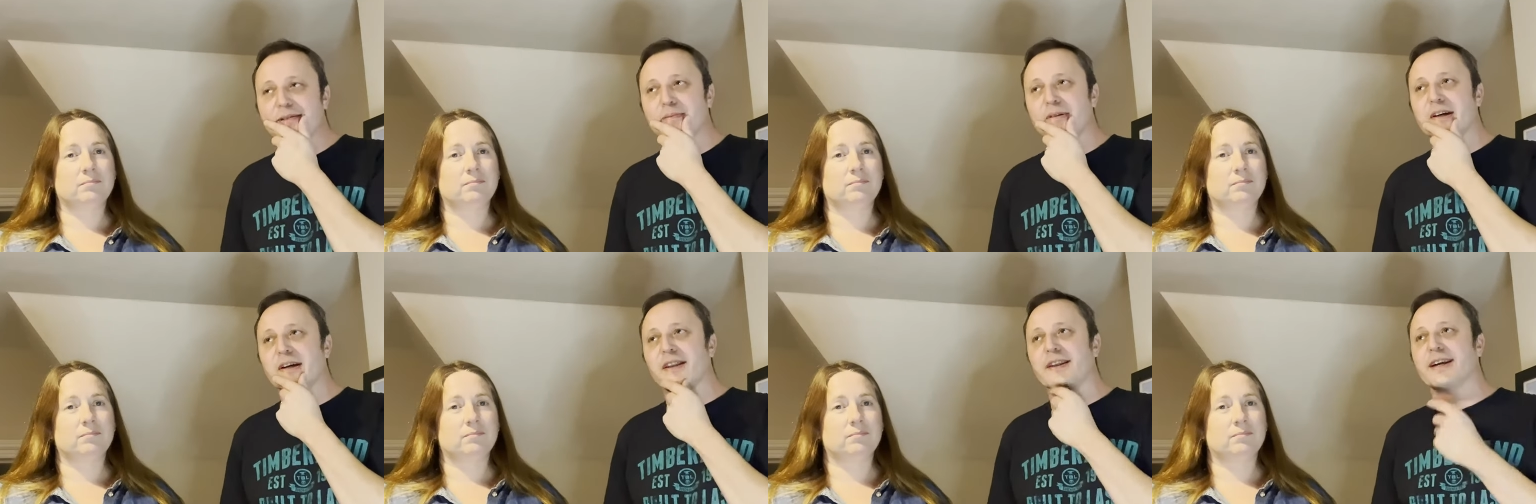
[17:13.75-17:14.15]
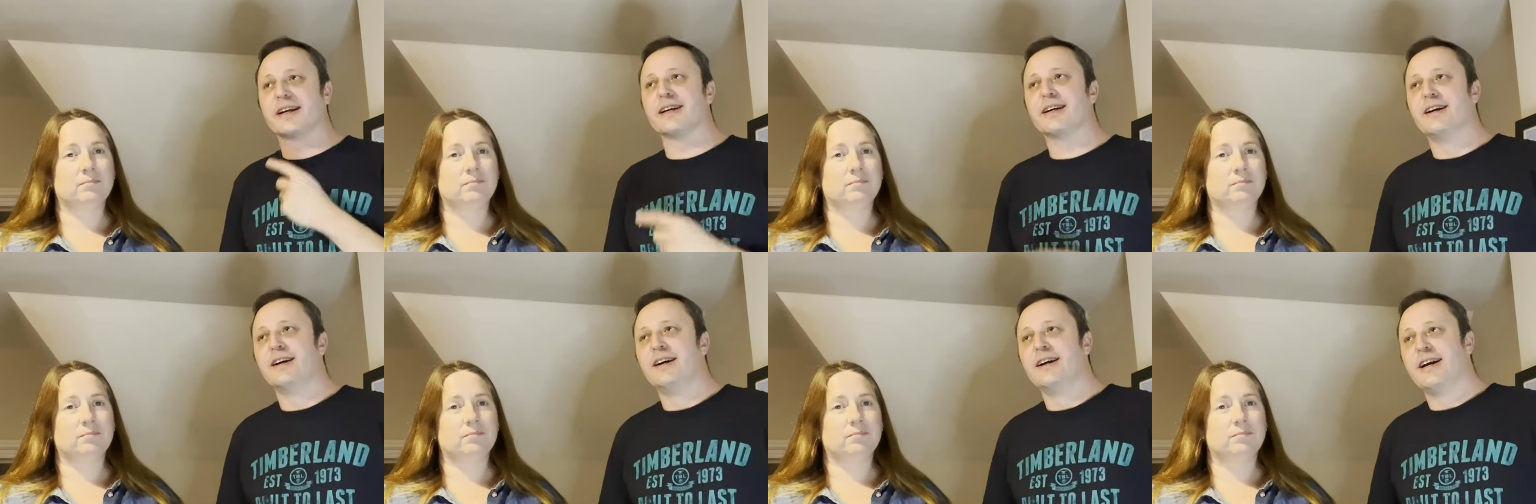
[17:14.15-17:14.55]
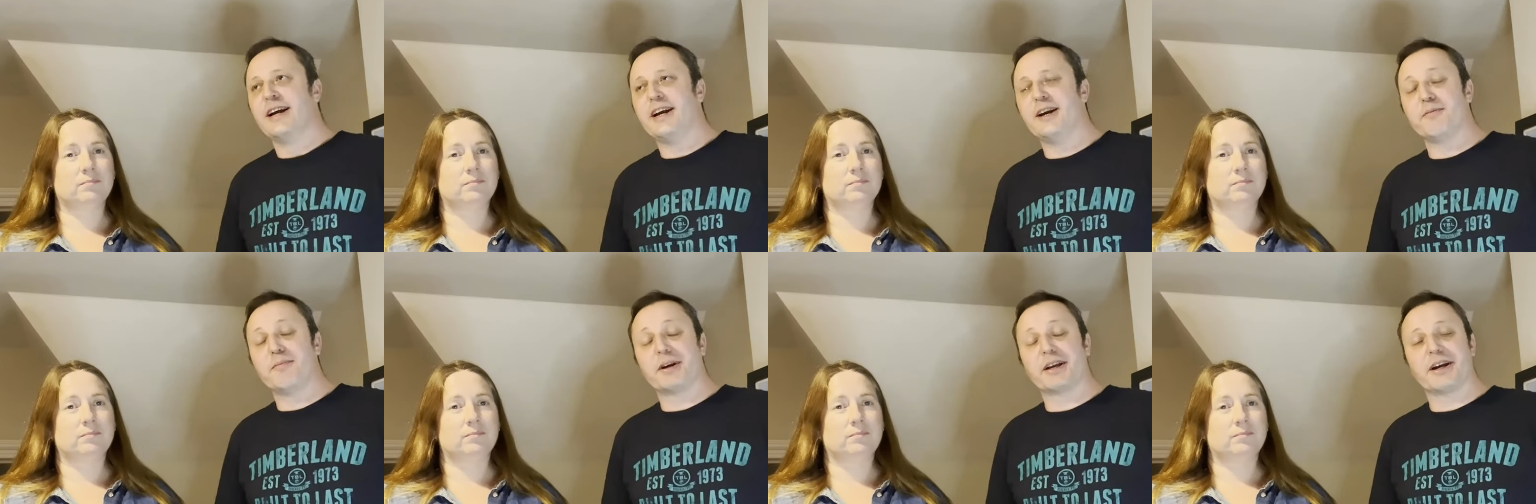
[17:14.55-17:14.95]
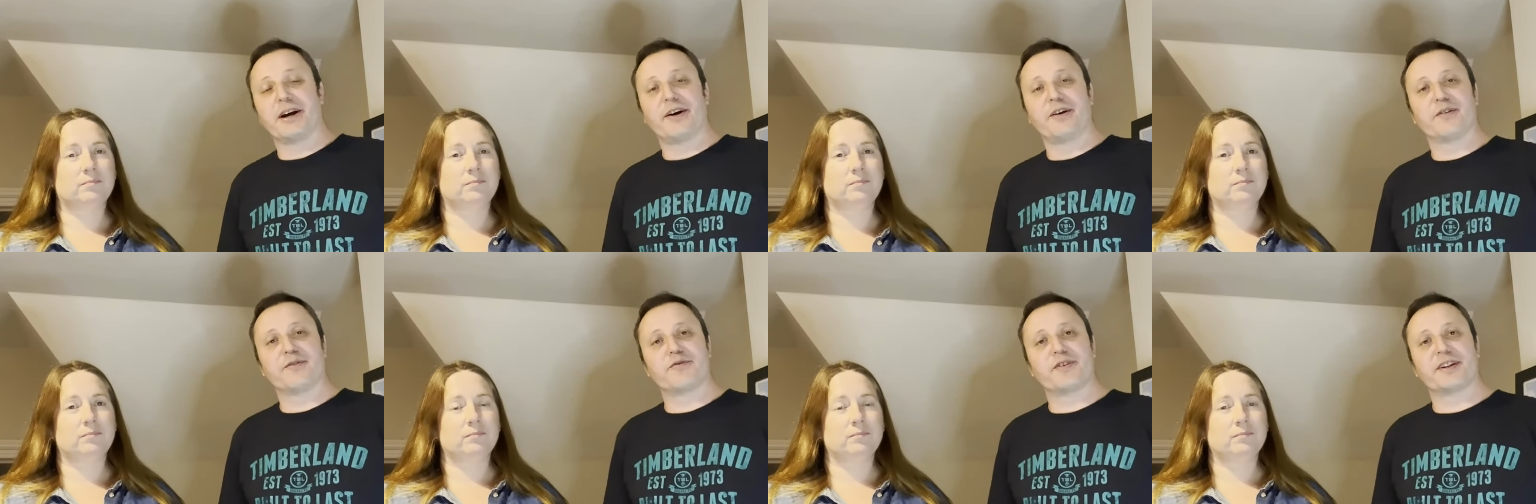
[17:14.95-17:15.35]
Speaker 1: But I think it had been
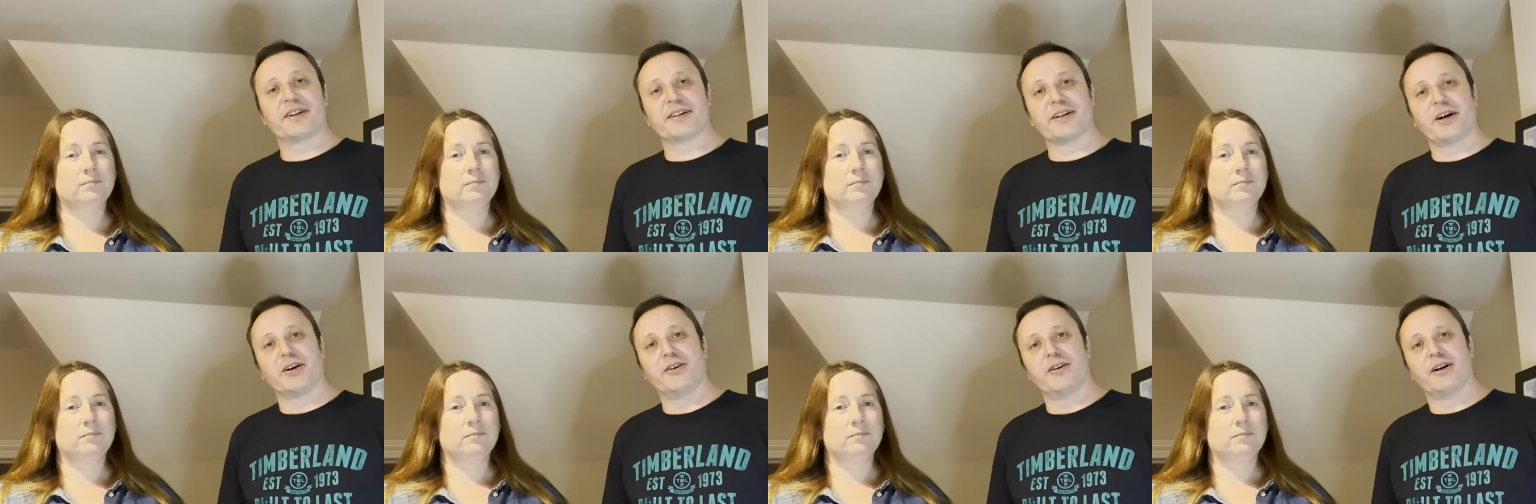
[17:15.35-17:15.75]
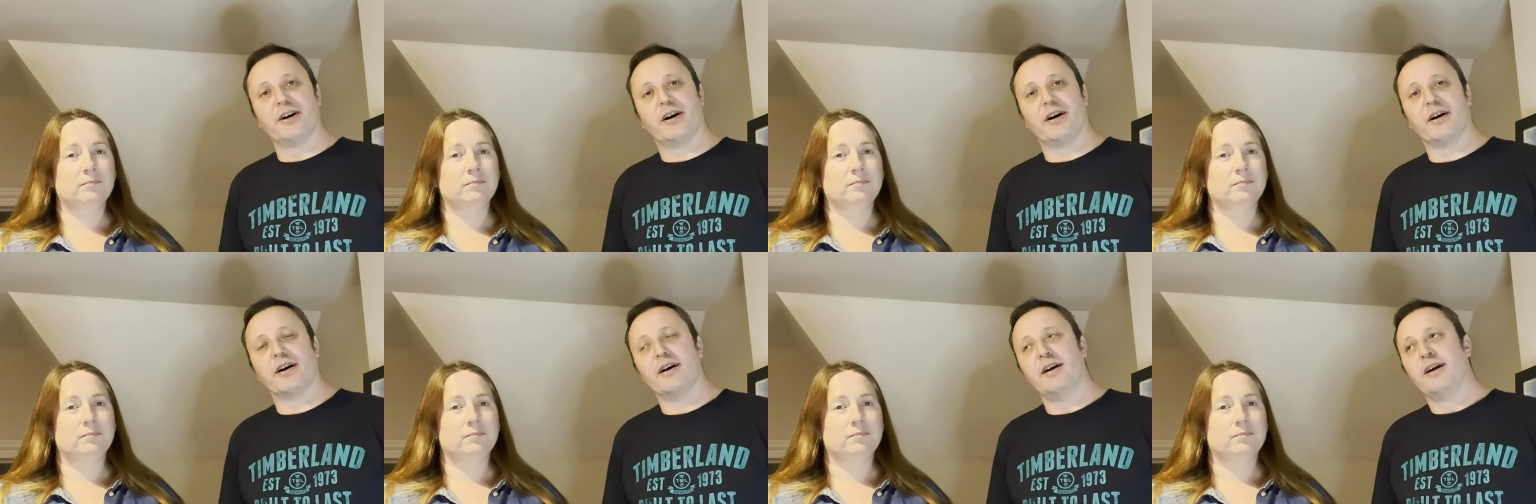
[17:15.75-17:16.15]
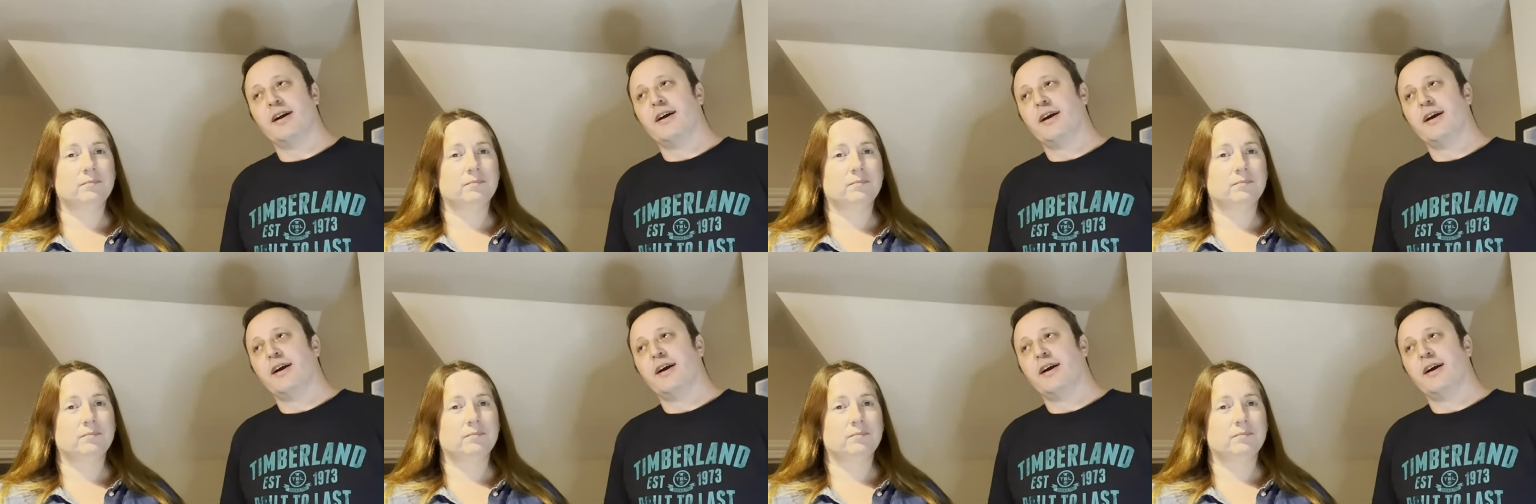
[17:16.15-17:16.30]
going on for so long